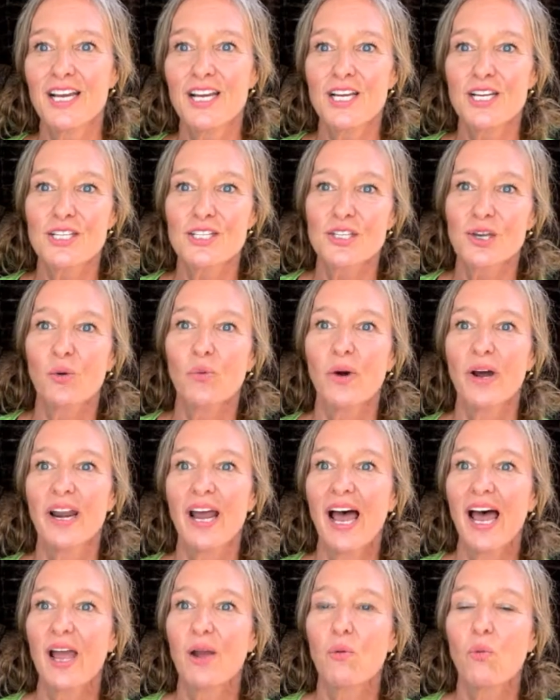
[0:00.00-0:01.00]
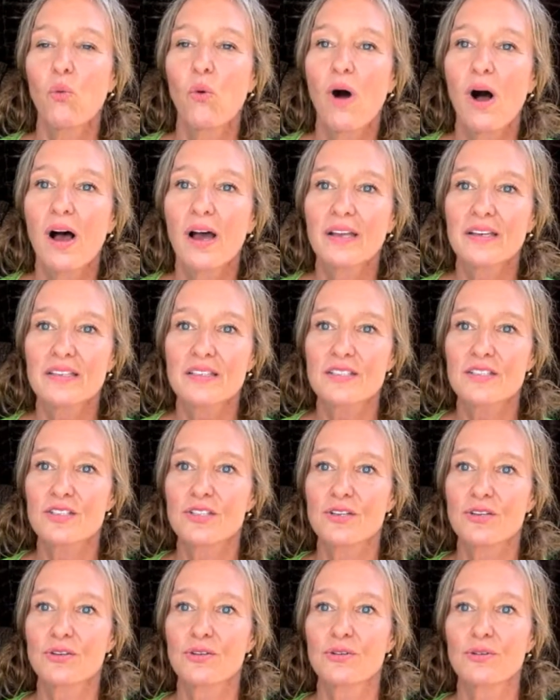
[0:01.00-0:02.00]
So what I want
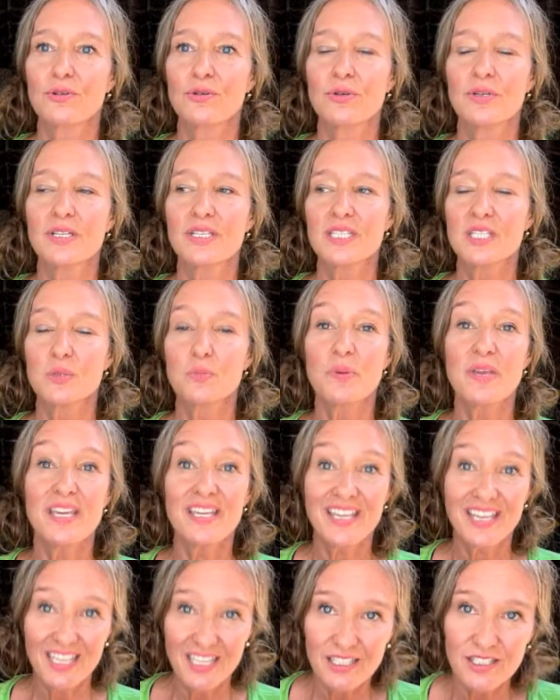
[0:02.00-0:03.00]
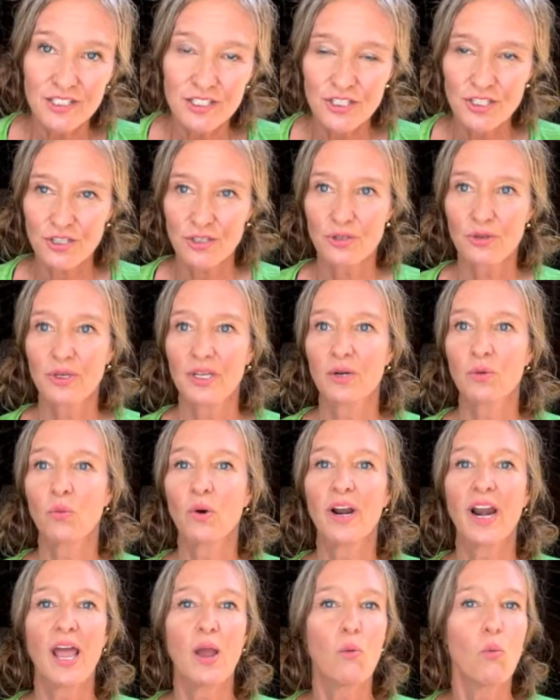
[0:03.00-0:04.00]
to speak into and
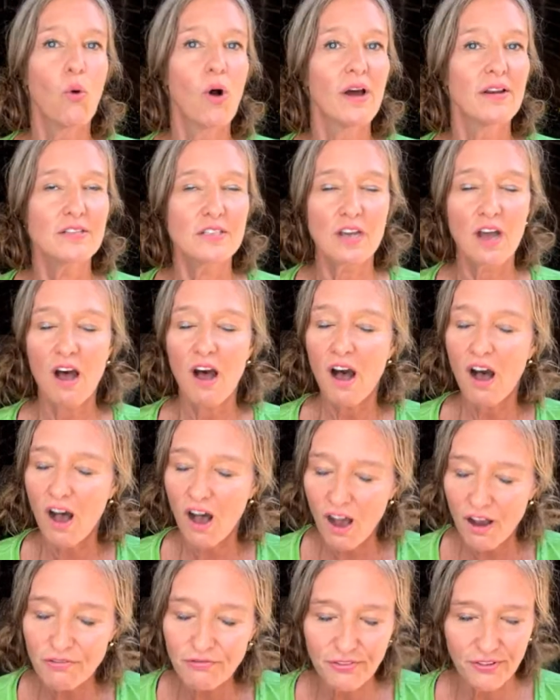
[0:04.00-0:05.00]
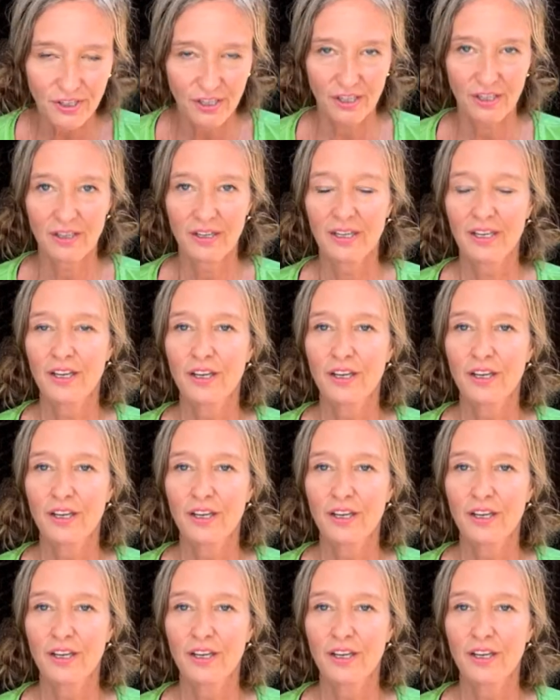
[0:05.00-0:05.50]
what I want to offer